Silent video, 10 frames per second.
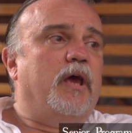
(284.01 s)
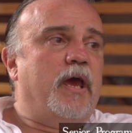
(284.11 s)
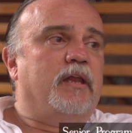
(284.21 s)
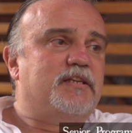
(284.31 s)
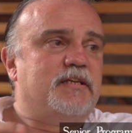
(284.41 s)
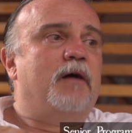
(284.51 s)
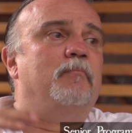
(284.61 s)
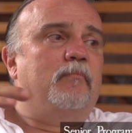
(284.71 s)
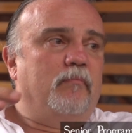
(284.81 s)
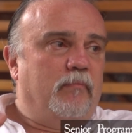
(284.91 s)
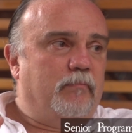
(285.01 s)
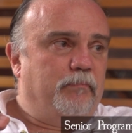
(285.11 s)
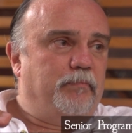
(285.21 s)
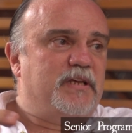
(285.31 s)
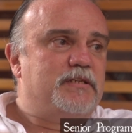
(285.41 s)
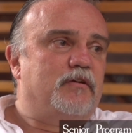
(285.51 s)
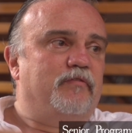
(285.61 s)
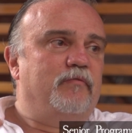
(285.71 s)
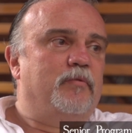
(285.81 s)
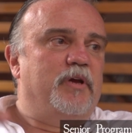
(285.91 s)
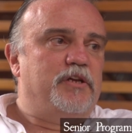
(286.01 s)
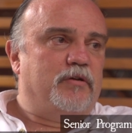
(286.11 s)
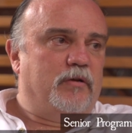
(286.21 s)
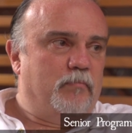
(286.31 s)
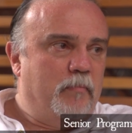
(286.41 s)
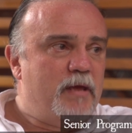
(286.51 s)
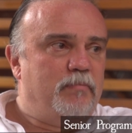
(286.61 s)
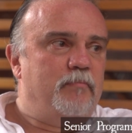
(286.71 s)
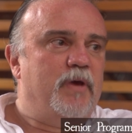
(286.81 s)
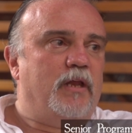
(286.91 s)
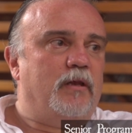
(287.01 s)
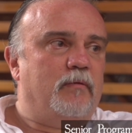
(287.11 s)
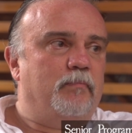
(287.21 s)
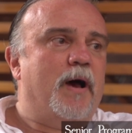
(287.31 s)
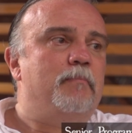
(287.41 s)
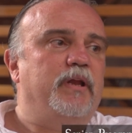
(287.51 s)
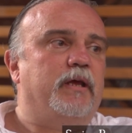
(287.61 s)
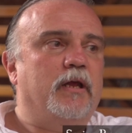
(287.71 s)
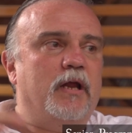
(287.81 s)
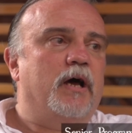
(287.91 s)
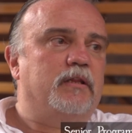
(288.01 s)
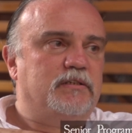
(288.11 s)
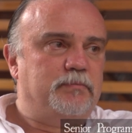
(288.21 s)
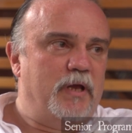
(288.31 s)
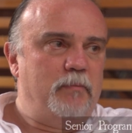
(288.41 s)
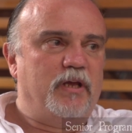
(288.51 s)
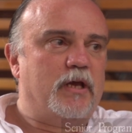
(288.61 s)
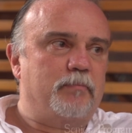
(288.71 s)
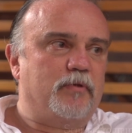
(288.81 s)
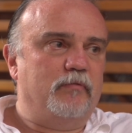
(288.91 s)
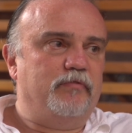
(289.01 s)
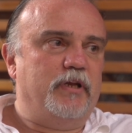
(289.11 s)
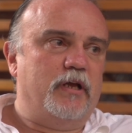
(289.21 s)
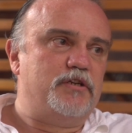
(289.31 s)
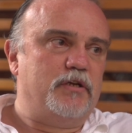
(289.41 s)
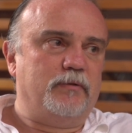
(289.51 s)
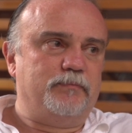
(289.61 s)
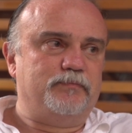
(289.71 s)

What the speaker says: and some pieces of information may be made public and others may be kept confidential.